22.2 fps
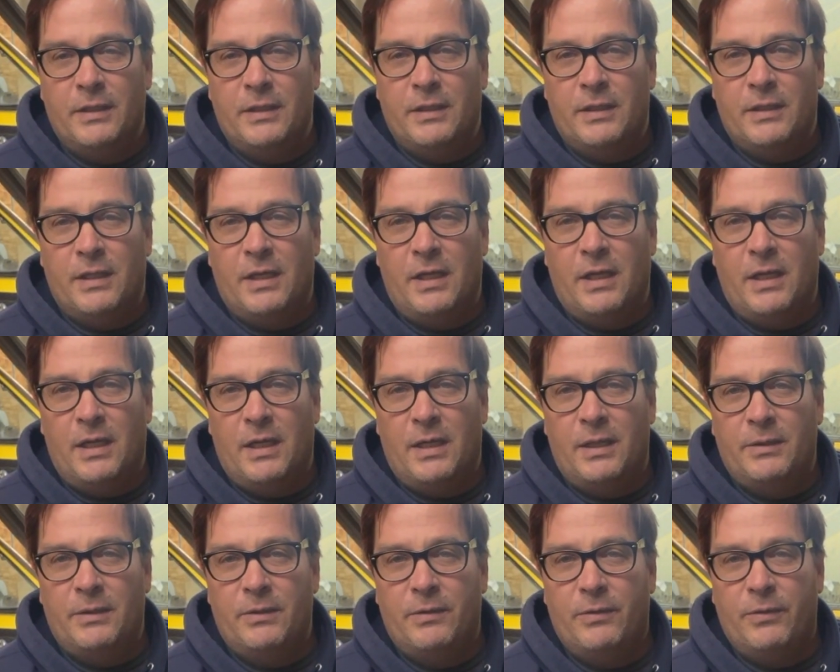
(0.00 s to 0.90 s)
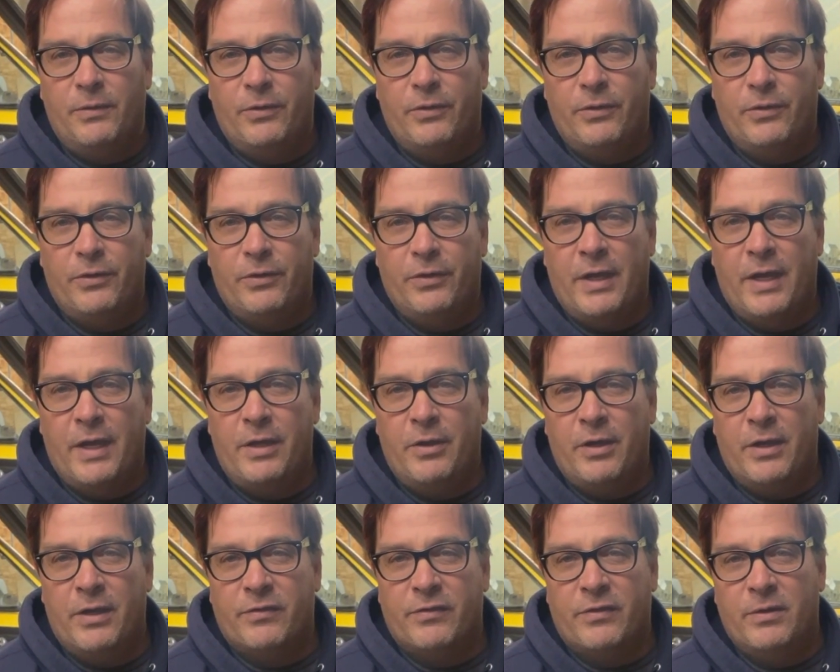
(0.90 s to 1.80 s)
Yeah, you
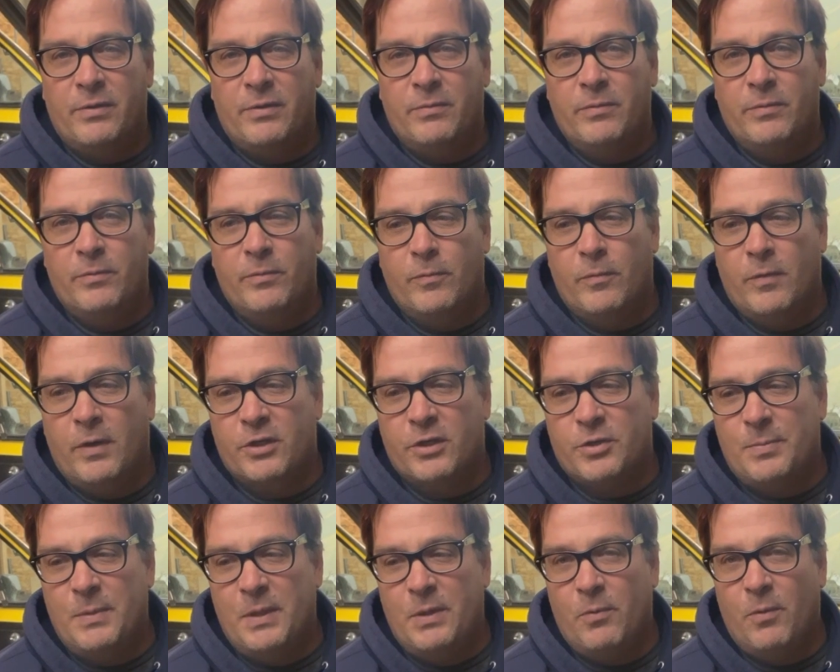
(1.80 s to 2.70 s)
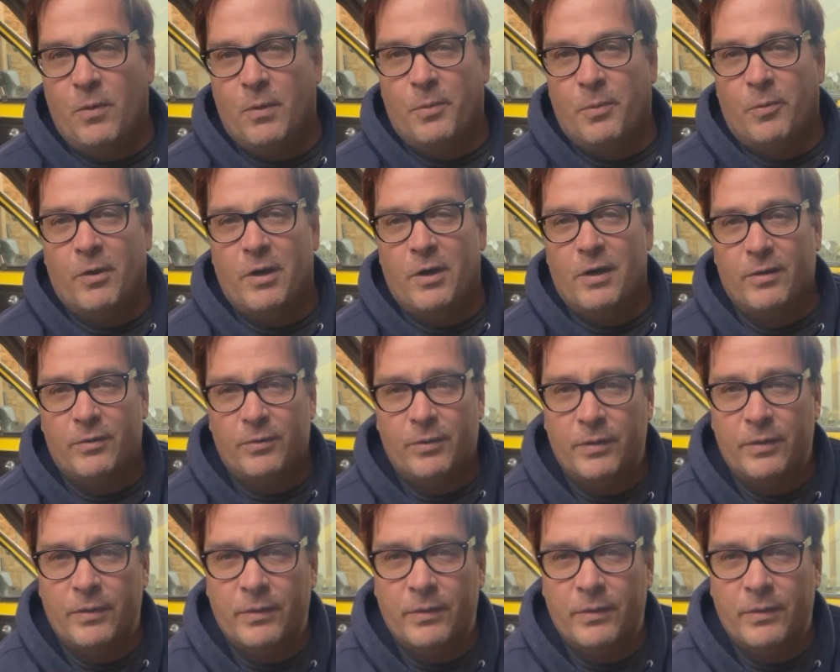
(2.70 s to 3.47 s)
guys can watch me worm around.